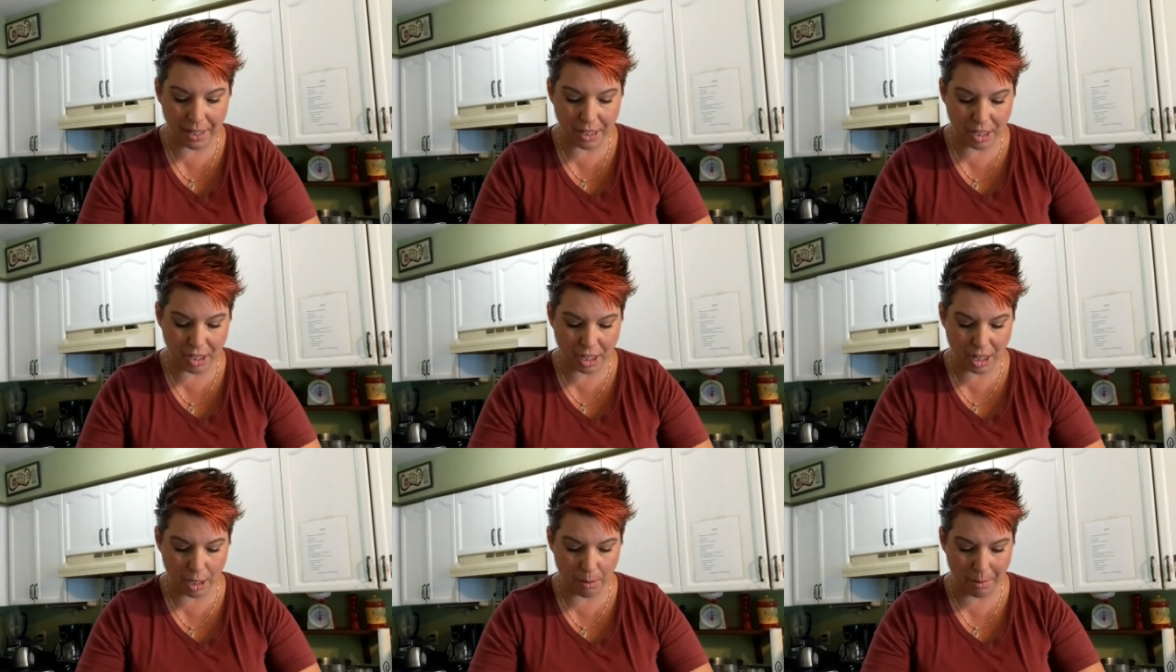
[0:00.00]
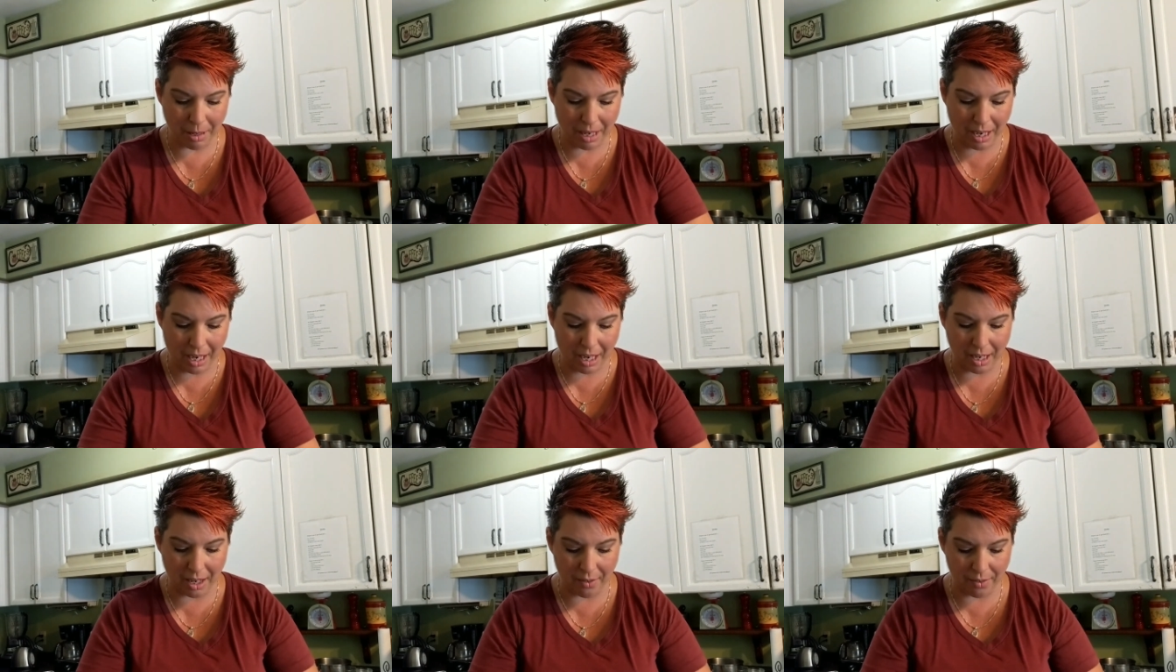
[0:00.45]
This is gonna be
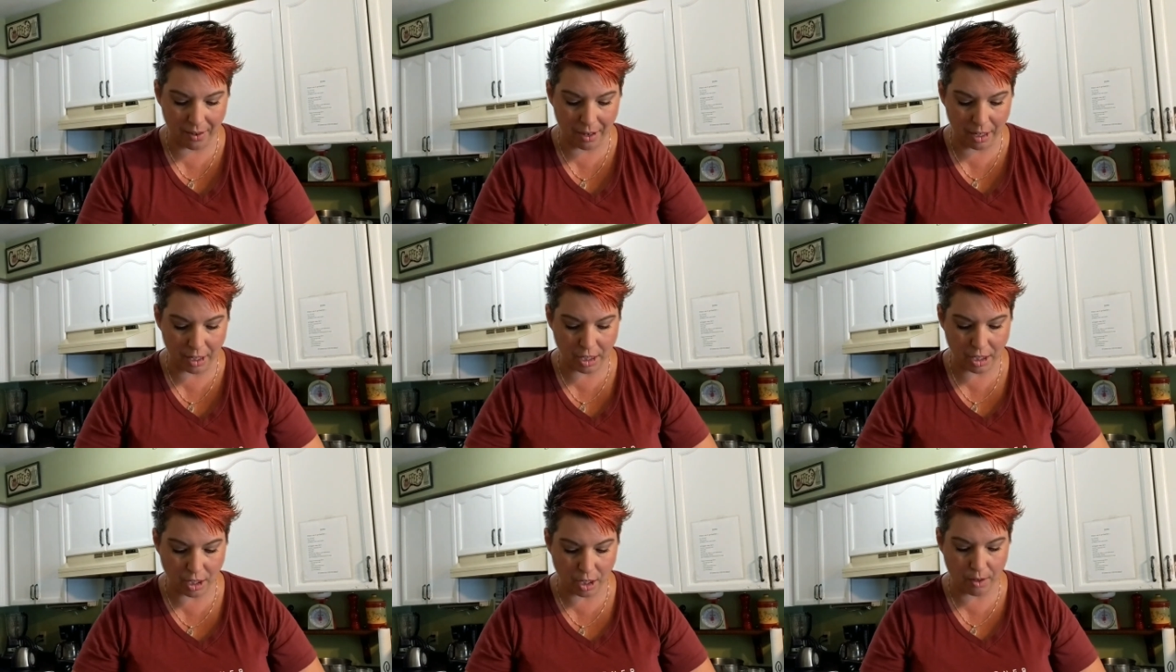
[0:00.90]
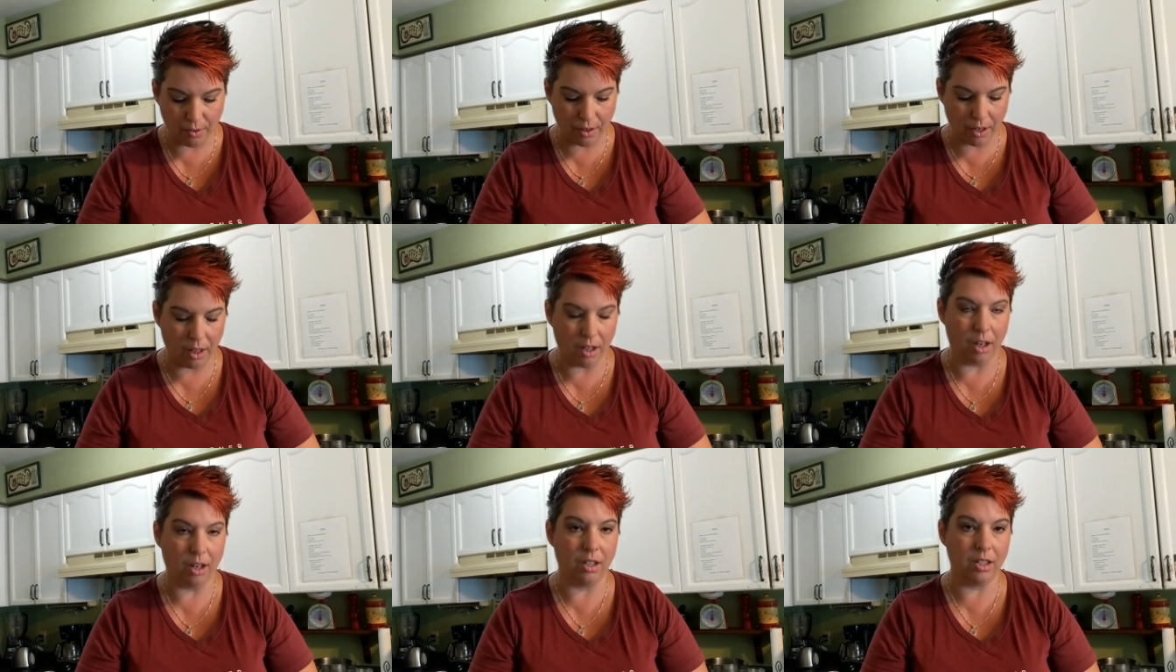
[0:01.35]
kind of
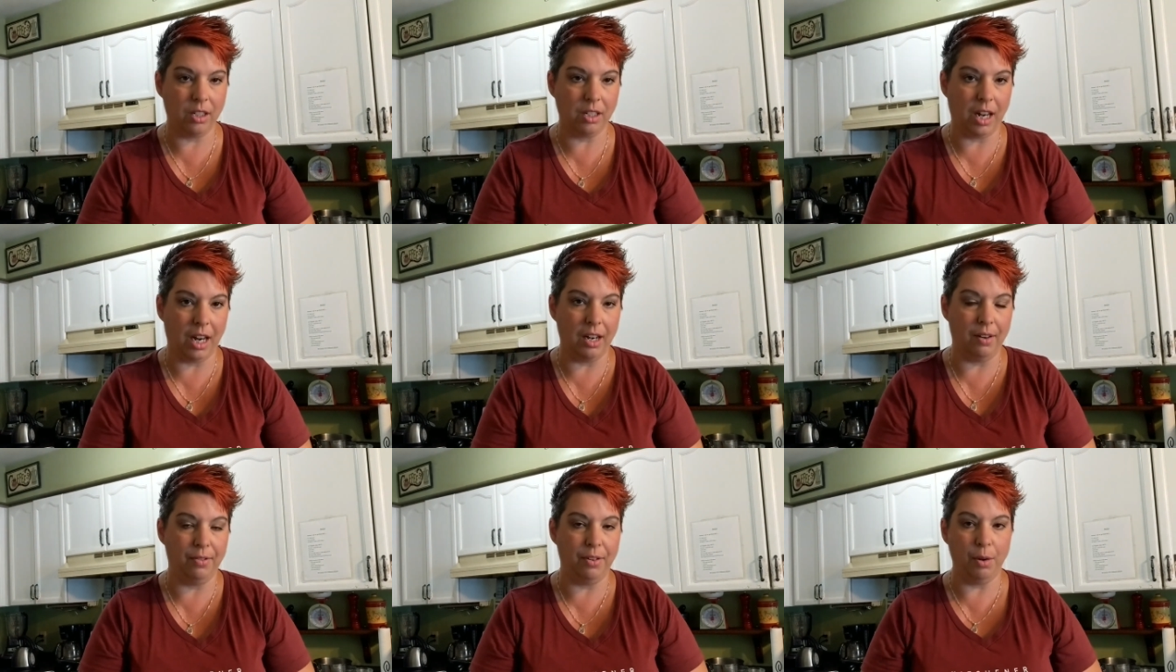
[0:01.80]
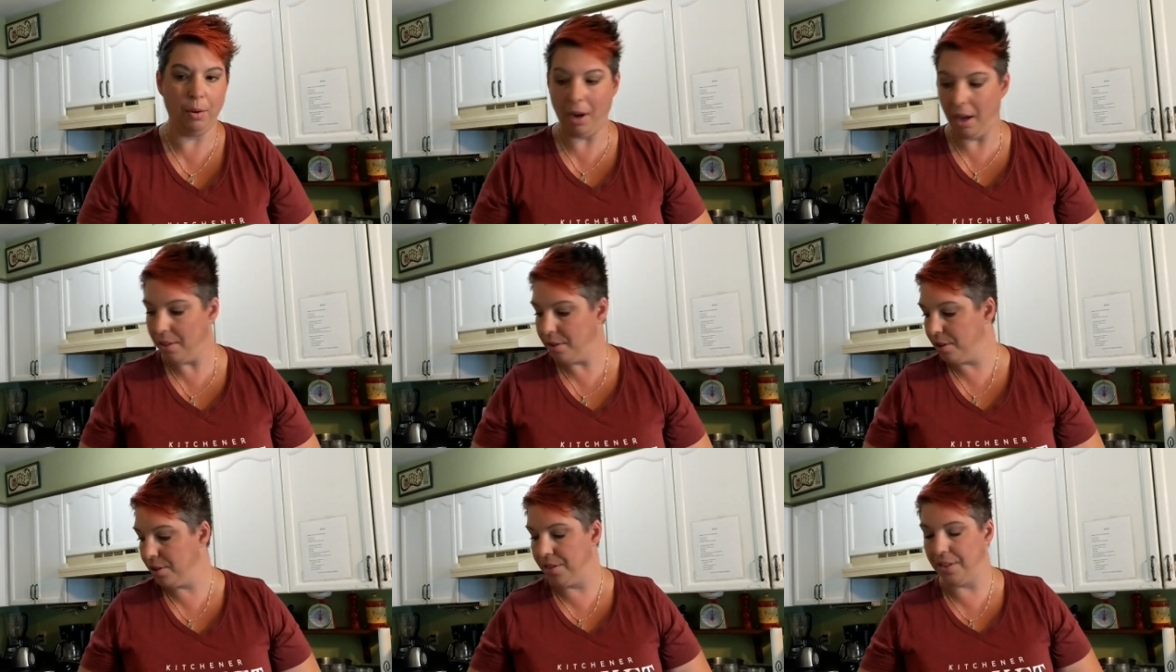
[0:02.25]
served alongside a few
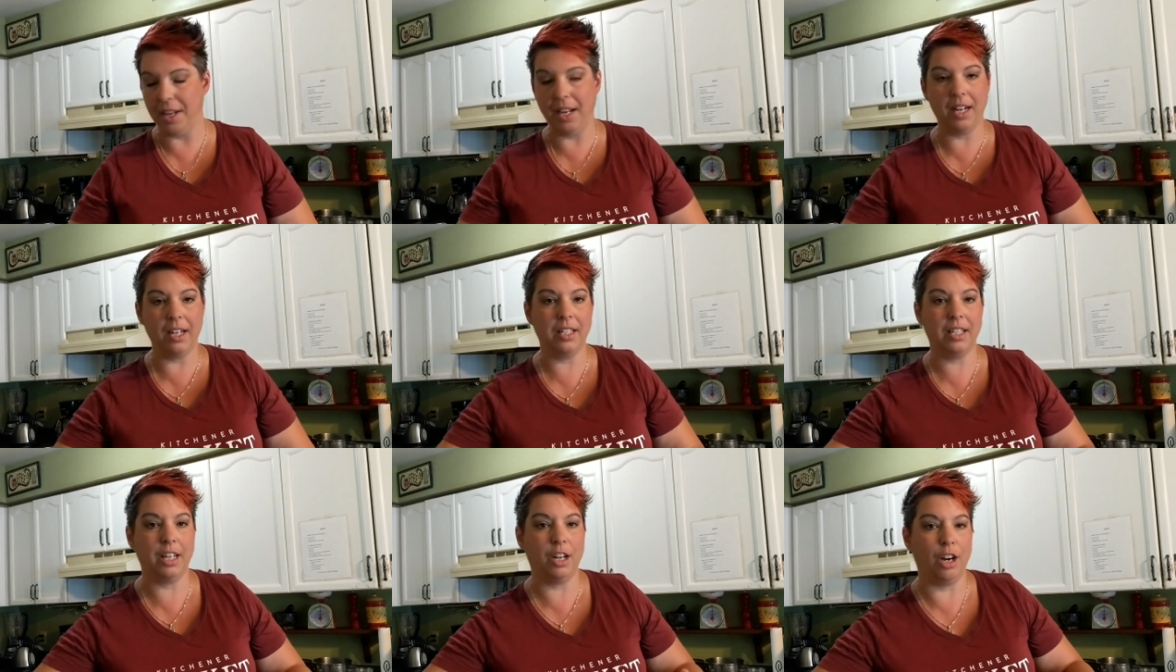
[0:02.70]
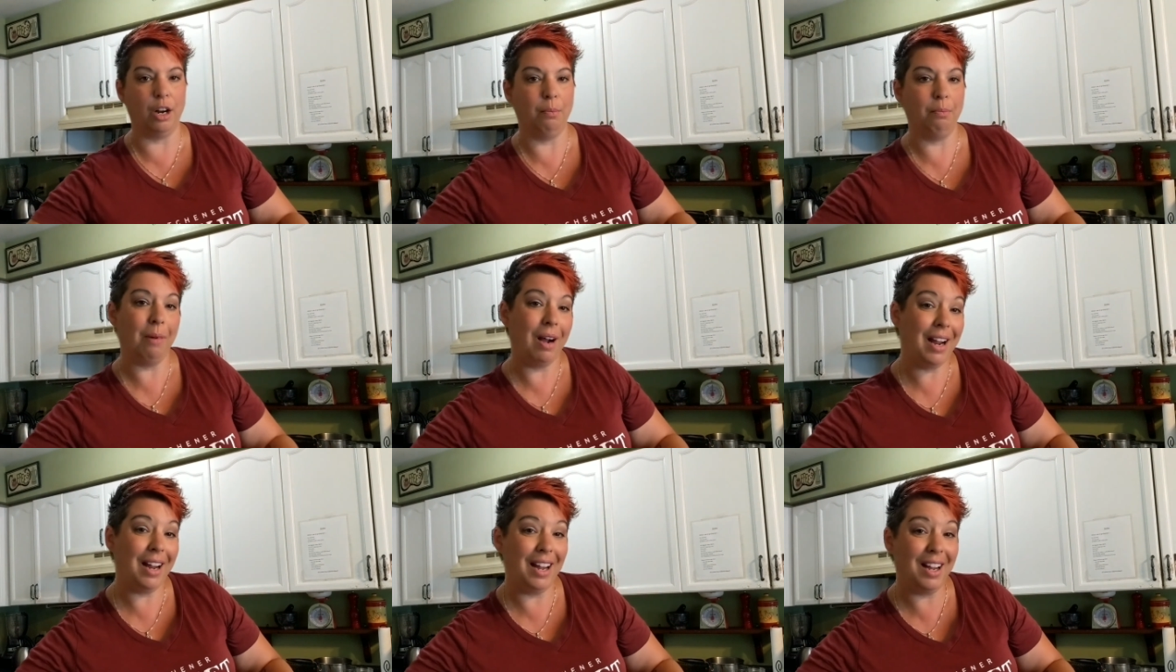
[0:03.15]
other things here
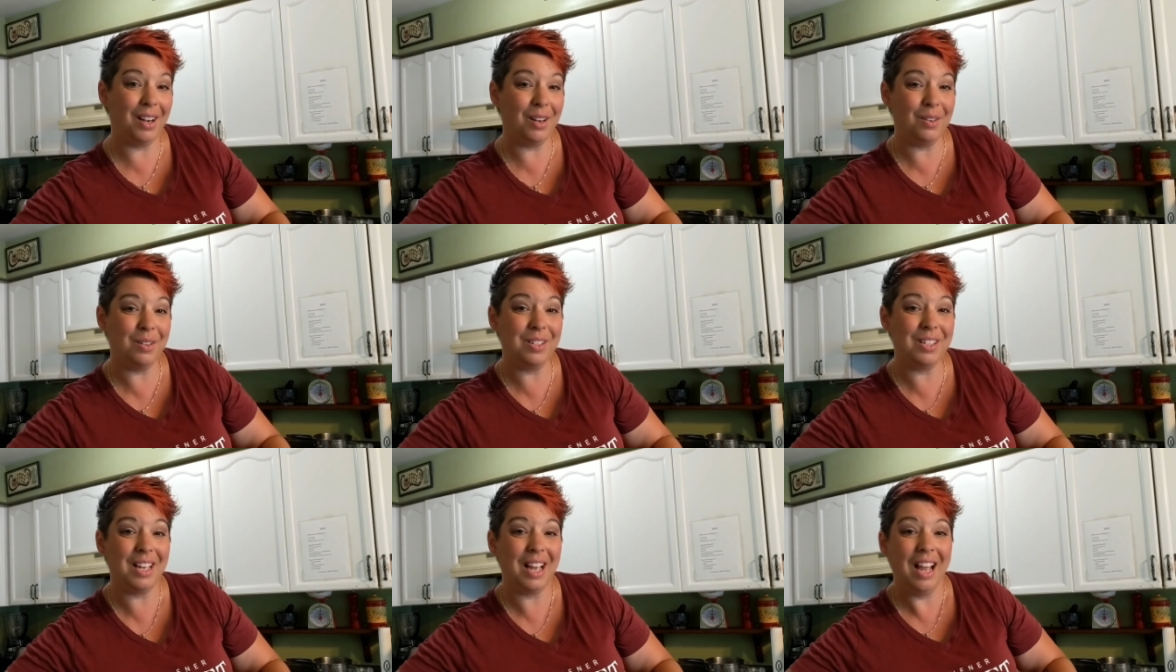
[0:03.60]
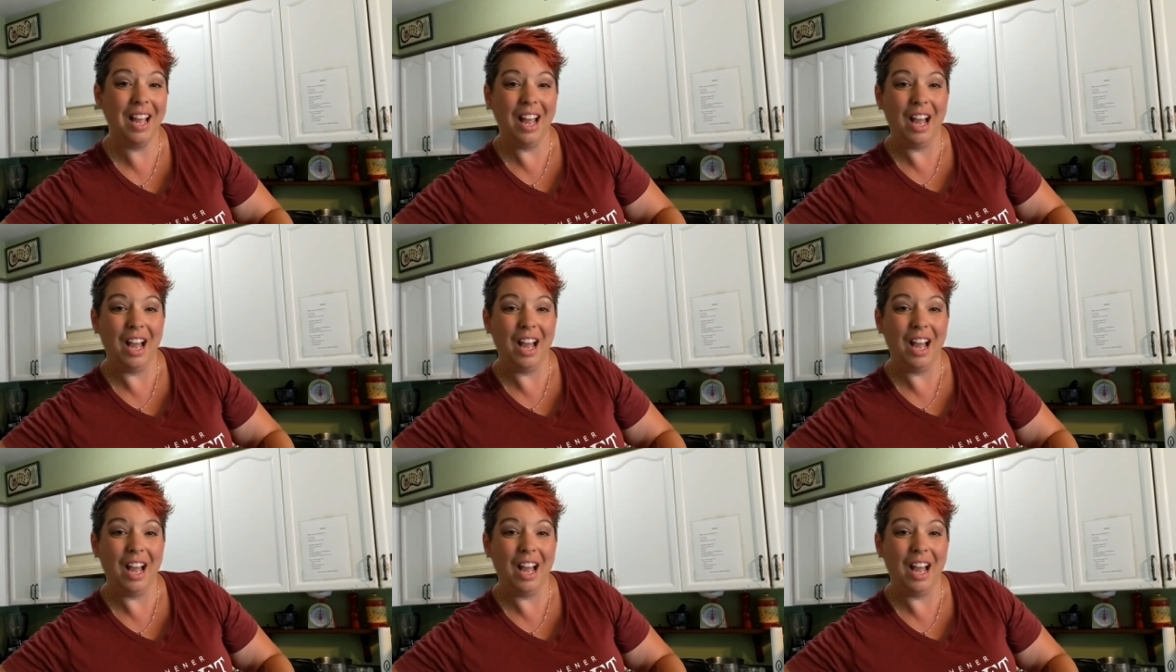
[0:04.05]
at my house,